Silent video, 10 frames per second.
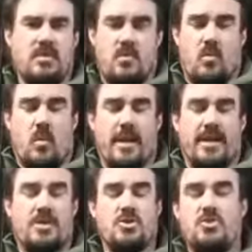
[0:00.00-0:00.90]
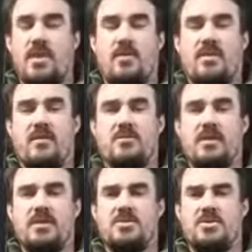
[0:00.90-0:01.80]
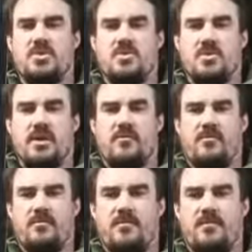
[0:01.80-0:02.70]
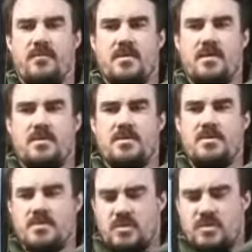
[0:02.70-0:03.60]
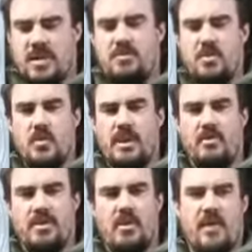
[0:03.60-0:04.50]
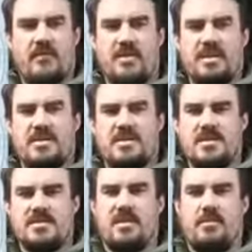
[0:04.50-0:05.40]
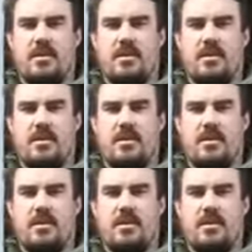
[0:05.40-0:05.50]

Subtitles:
Why can't you do that with everything else you do in your life? So you keep doing that, but you have to be consistent about it.